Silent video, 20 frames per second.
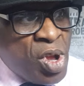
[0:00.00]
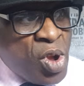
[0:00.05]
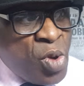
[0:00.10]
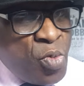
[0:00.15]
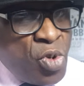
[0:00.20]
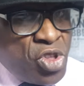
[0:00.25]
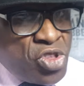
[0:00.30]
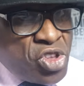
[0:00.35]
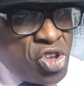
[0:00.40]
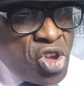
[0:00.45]

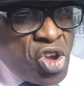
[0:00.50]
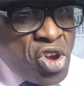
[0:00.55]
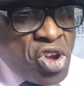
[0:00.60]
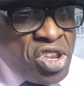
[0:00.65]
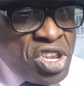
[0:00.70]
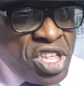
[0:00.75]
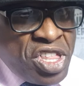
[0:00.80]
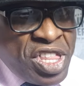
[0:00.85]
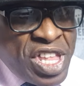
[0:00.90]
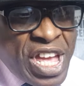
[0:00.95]
we're
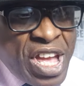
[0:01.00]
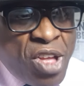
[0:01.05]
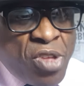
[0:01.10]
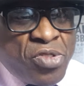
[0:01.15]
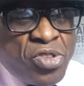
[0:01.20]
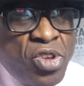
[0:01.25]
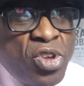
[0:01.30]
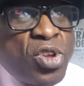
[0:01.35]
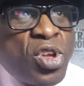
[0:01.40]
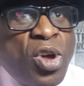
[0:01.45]
turning now
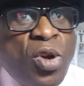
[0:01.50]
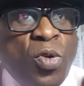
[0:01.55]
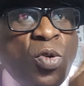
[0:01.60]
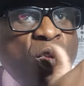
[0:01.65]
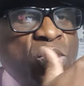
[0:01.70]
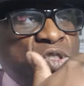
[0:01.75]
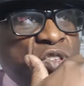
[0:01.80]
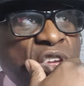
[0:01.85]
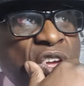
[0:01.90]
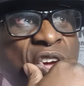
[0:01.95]
to go
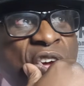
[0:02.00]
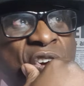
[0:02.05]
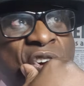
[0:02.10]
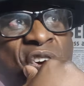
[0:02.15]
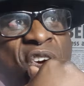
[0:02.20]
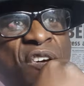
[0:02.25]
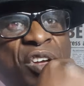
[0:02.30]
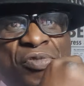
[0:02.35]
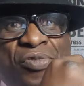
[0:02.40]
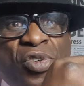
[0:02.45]
on to,
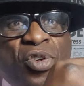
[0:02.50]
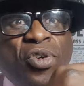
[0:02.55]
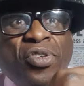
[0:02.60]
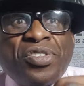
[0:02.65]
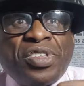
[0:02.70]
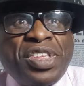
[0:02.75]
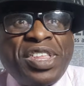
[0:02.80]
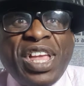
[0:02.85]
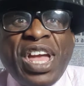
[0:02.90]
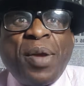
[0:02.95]
I forgot
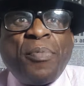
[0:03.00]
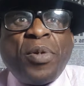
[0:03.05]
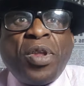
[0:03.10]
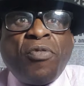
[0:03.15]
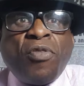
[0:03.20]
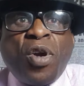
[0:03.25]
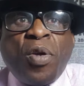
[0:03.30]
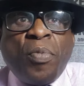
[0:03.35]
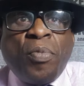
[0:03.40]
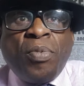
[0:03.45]
the name of the
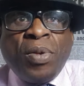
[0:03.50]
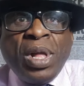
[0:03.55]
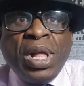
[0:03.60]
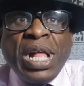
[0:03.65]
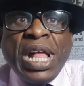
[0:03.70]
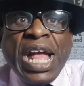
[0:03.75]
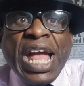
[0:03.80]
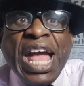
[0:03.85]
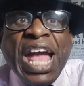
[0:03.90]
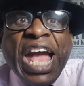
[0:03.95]
road.
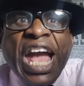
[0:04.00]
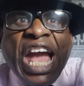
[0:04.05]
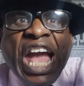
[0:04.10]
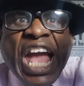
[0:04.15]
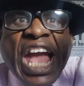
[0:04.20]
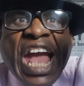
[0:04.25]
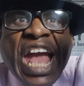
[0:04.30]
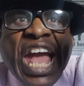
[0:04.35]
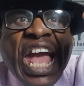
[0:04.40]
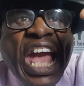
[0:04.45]

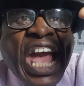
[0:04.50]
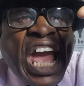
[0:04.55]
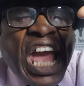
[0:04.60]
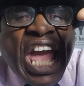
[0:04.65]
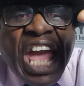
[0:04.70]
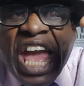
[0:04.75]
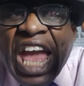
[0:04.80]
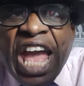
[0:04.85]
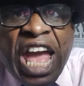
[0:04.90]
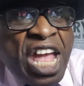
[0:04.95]

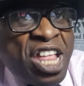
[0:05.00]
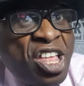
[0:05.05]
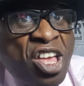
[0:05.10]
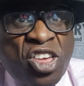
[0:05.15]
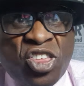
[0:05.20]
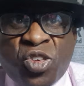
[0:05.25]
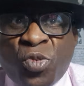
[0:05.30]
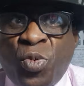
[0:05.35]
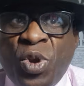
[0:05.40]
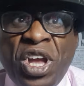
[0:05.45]
And I
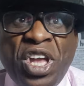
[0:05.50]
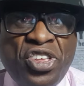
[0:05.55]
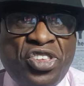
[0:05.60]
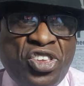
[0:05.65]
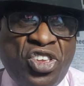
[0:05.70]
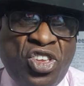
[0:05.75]
swear